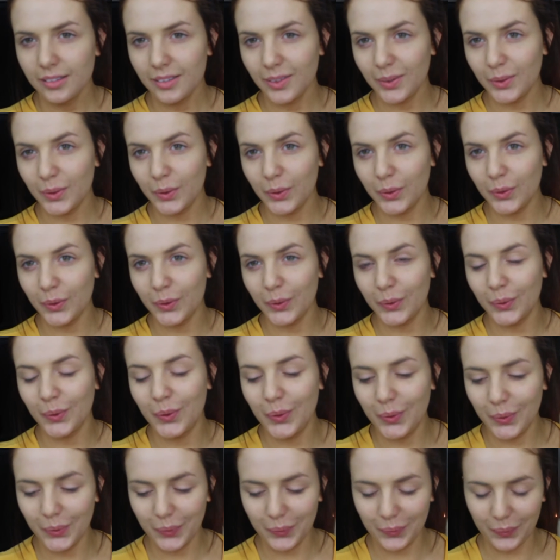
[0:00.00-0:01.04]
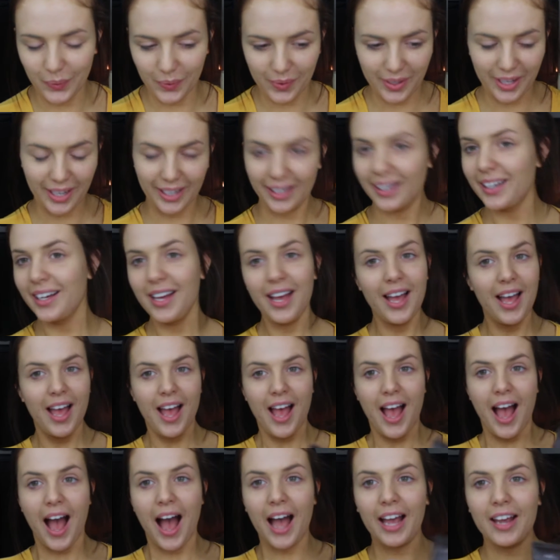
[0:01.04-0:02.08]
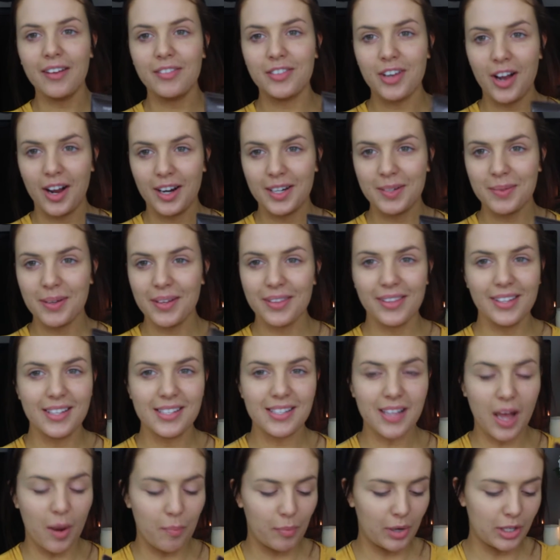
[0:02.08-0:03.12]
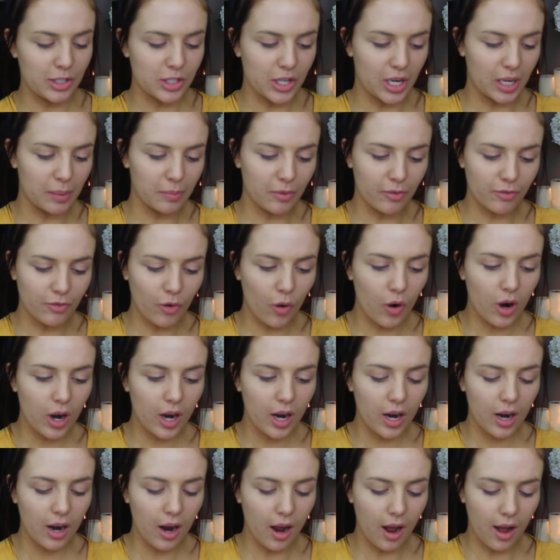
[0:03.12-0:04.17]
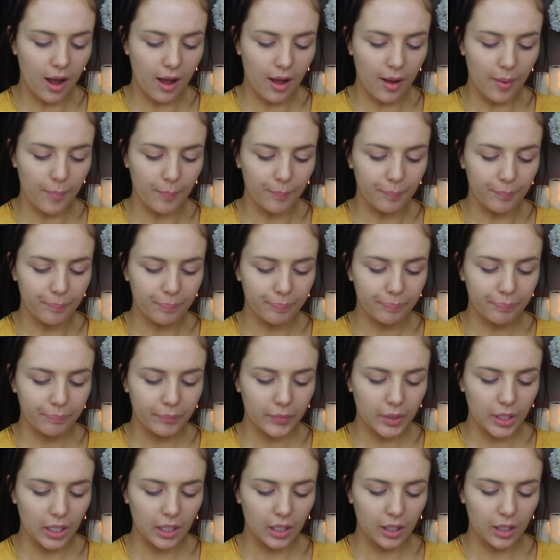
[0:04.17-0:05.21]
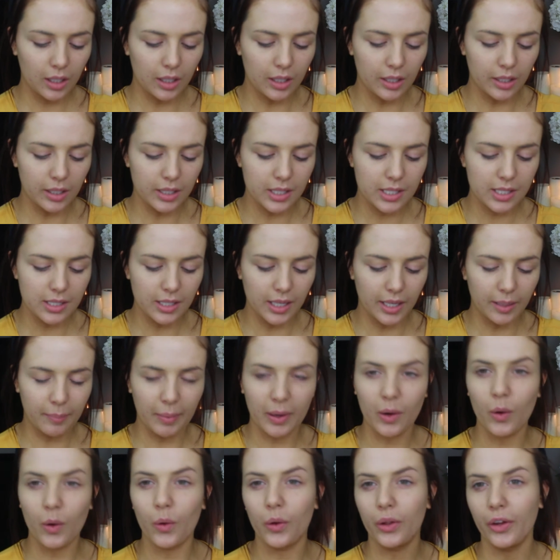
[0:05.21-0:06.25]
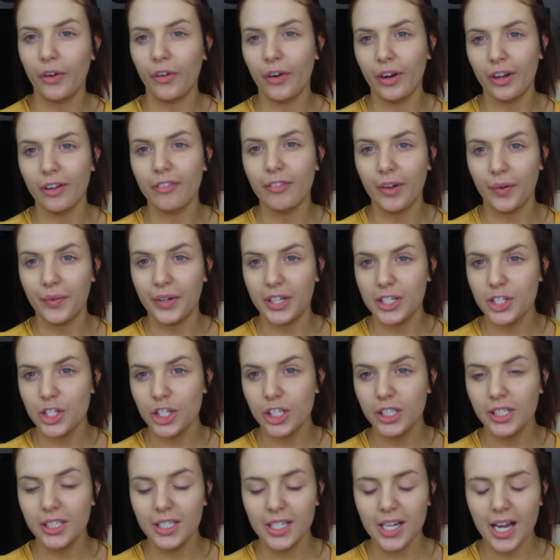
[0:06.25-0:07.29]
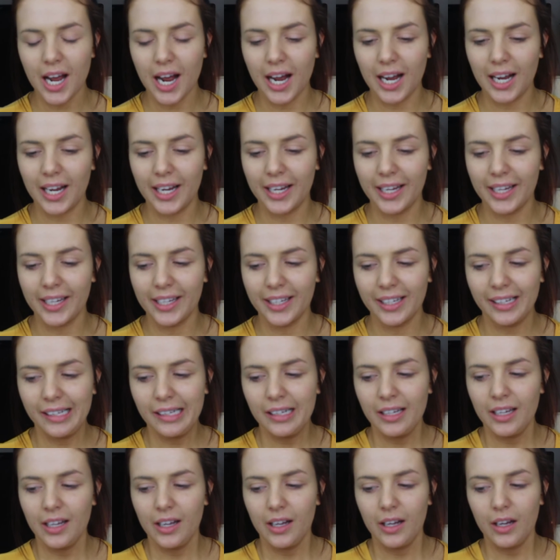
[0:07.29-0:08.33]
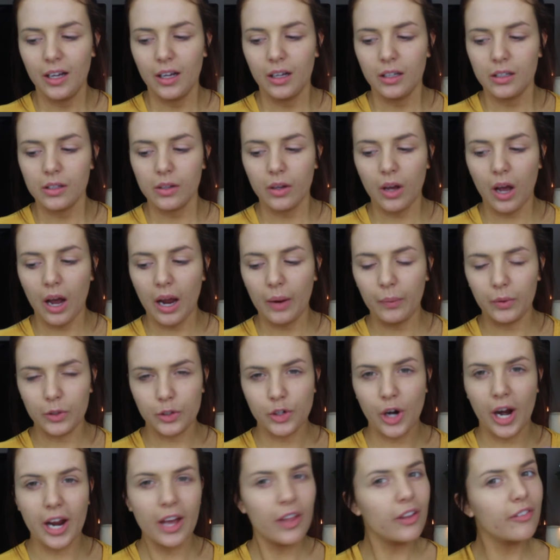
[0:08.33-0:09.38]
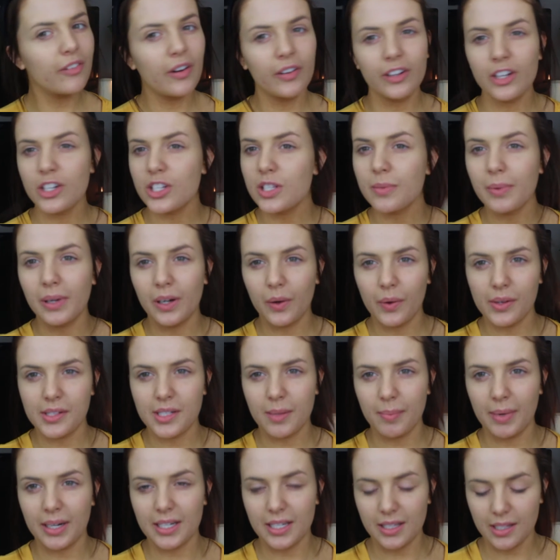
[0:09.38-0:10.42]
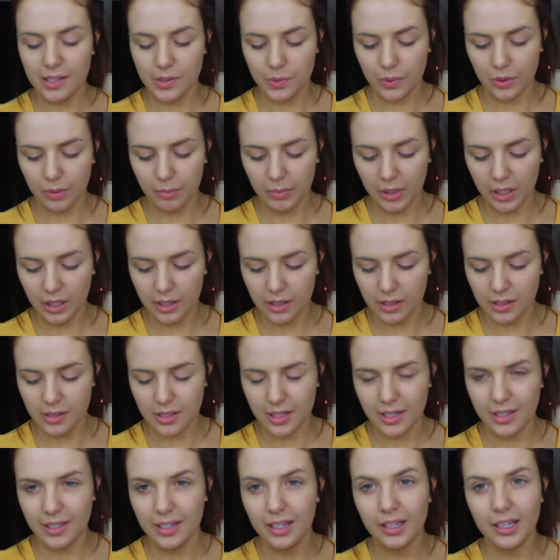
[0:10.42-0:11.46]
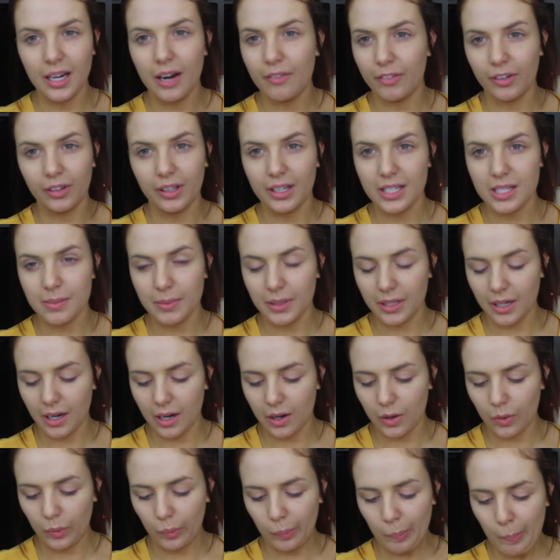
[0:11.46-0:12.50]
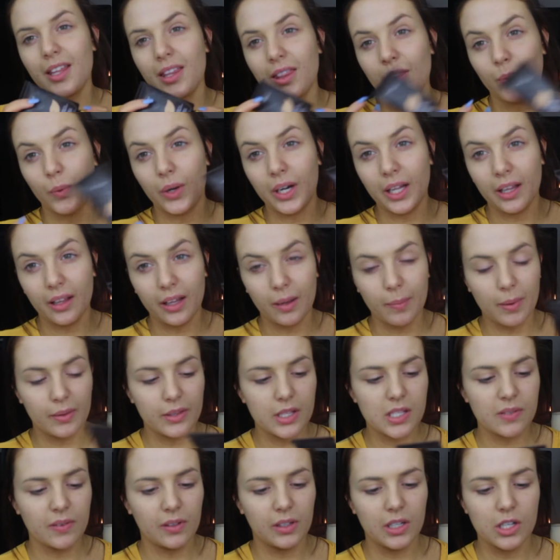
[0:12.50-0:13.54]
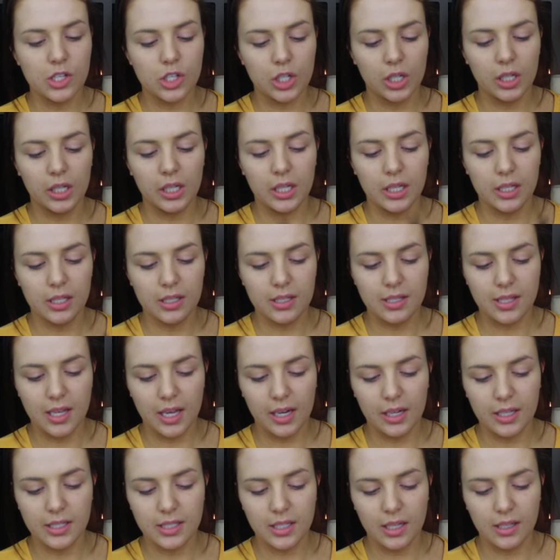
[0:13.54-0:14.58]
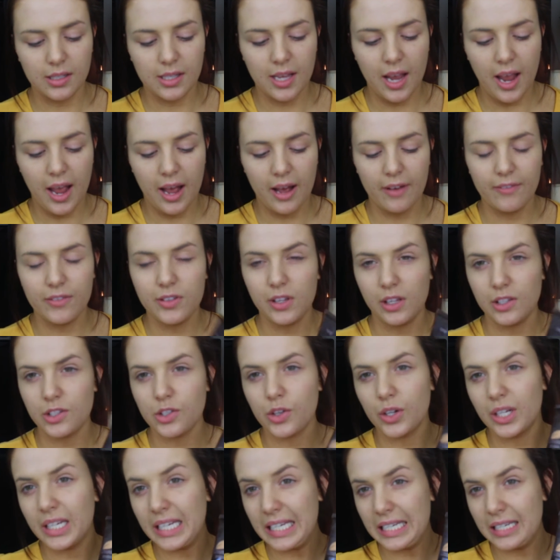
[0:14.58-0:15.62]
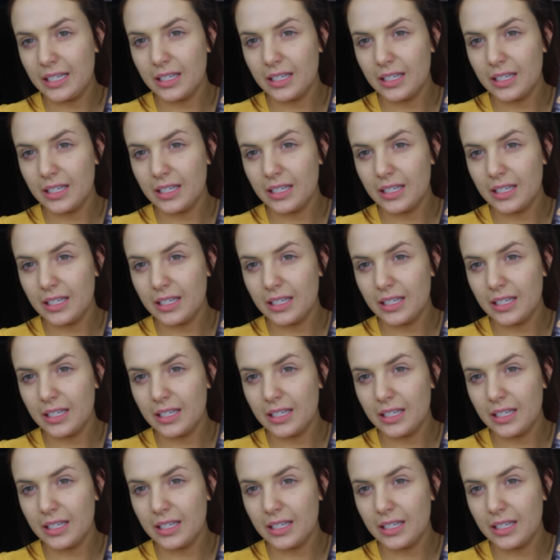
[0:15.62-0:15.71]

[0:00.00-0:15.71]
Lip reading: okay. I have talked about this on my channel before. It's like my holy grail foundation. I will try other foundations, but I always come back to this one because it never lets me down. What I like about this foundation is that it does have sunscreen